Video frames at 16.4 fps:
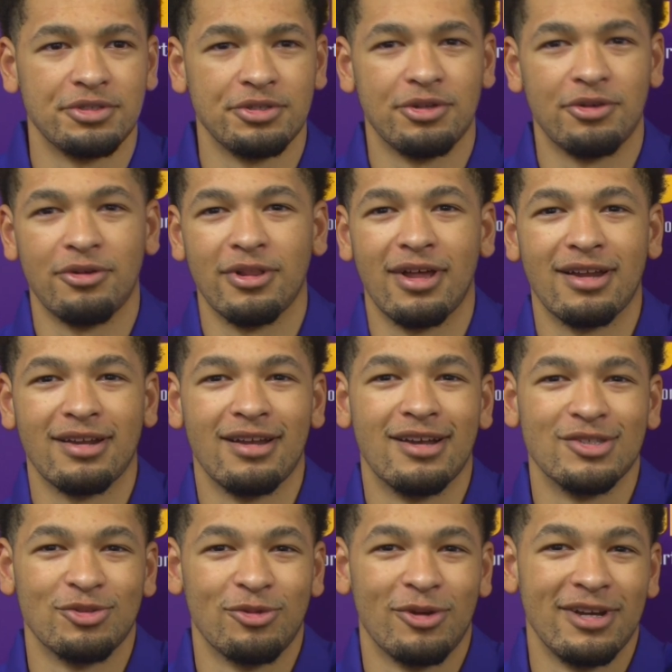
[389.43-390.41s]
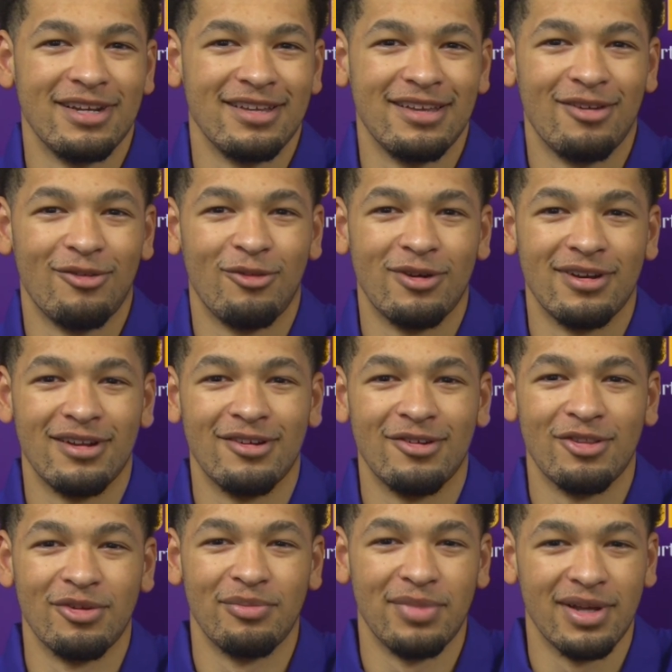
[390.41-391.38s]
You know, a lot of guys are ready to get one under
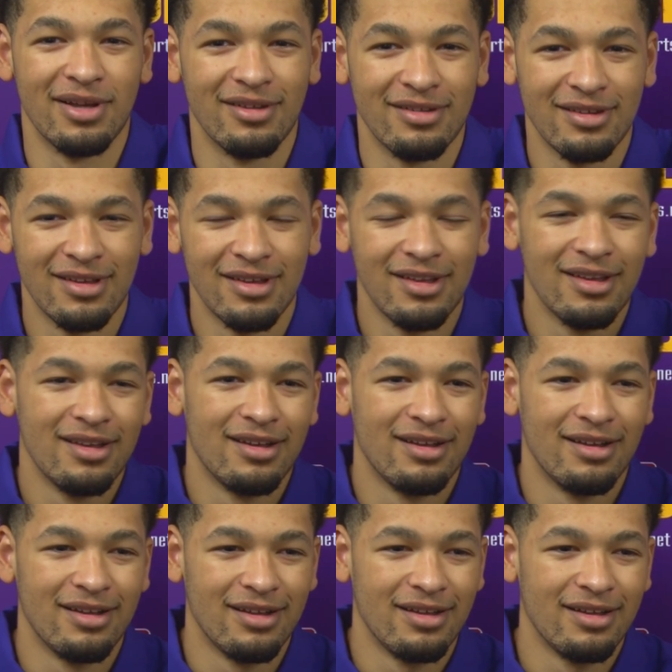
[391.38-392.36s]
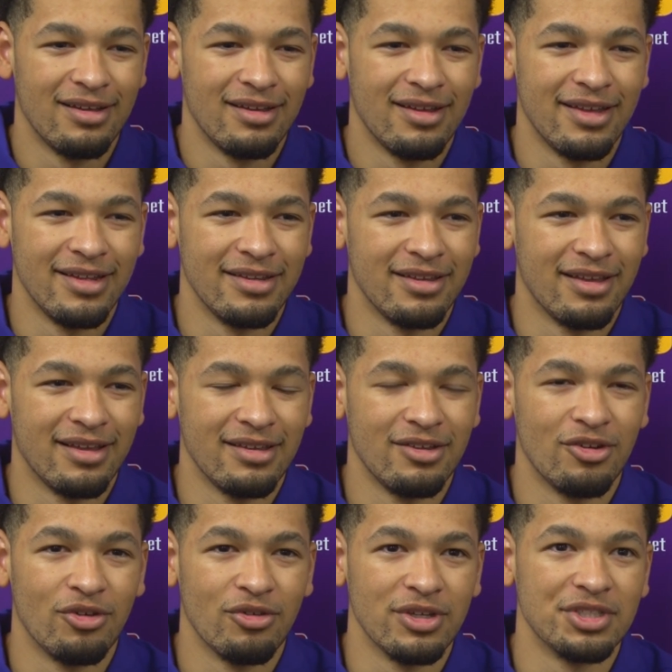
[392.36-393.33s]
their belt and, you
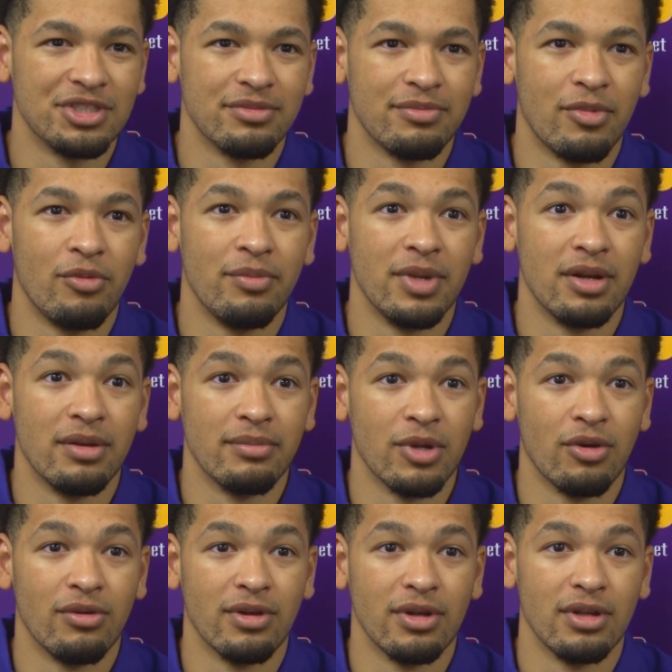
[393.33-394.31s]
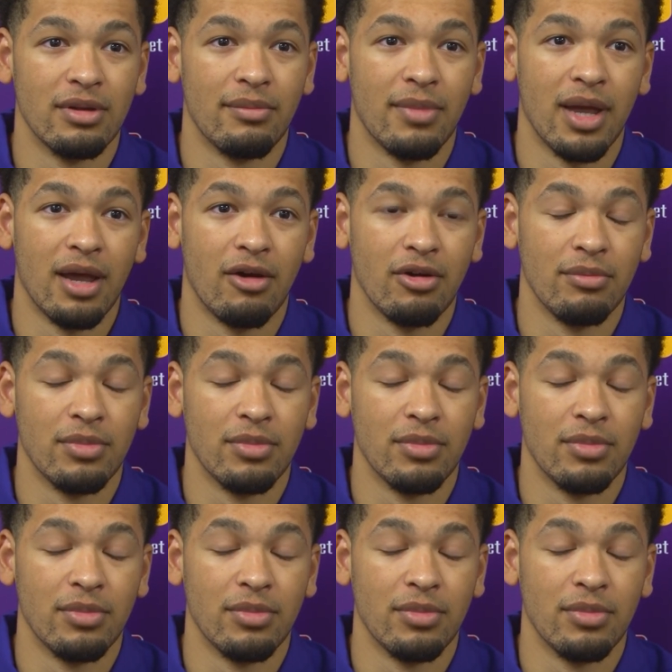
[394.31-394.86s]
know, get some momentum going into Maui.